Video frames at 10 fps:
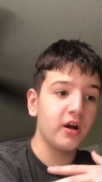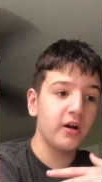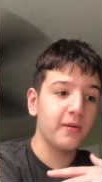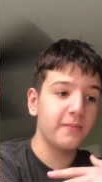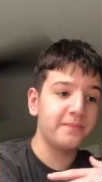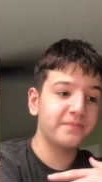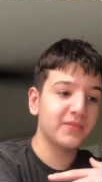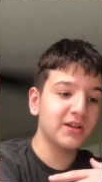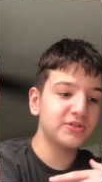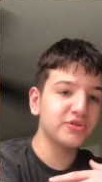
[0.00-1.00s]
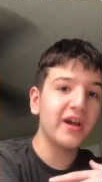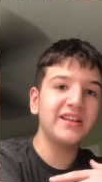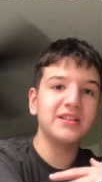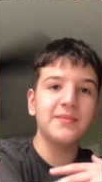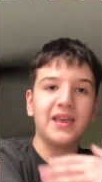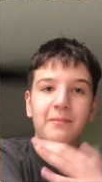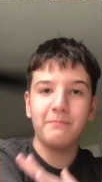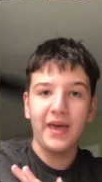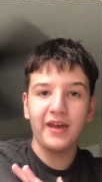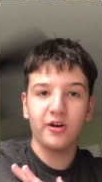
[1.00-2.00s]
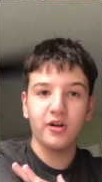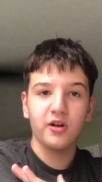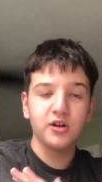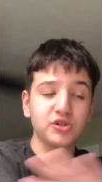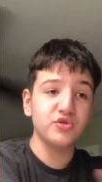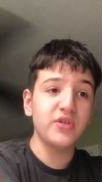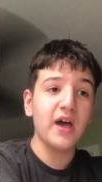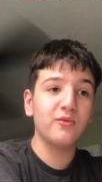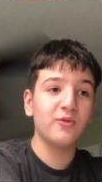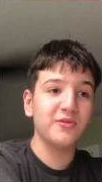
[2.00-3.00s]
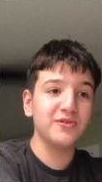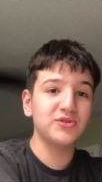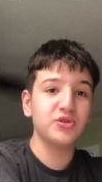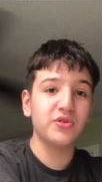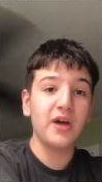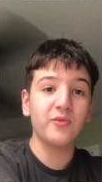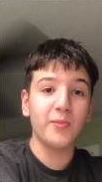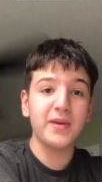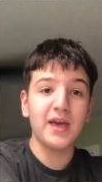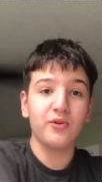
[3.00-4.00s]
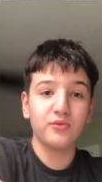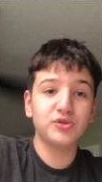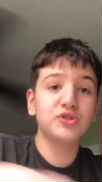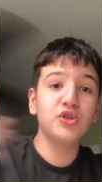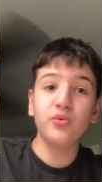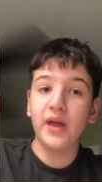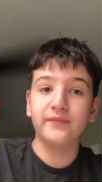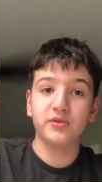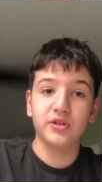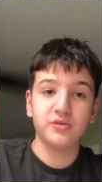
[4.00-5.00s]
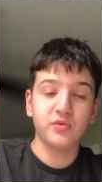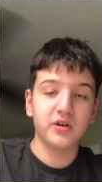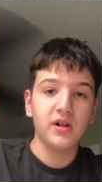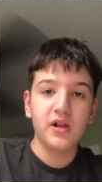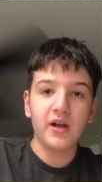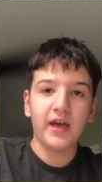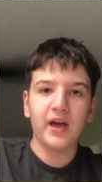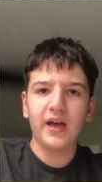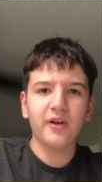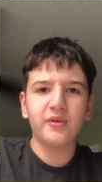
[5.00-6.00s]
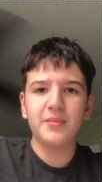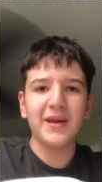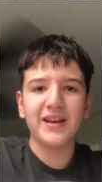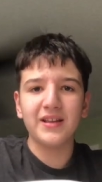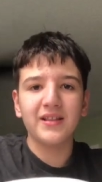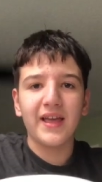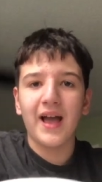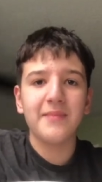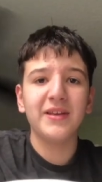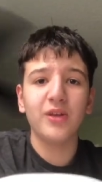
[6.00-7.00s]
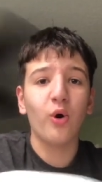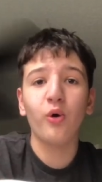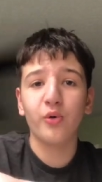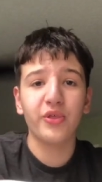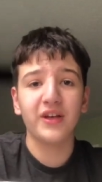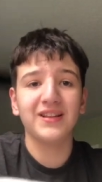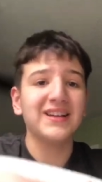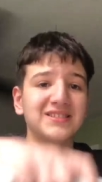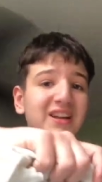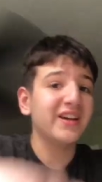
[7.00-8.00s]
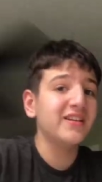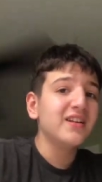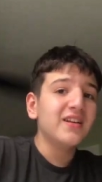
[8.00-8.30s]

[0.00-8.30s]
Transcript: um, trying to make it better so that will so that will be out soon after this one. I, I already made it like I made the whole thing last night.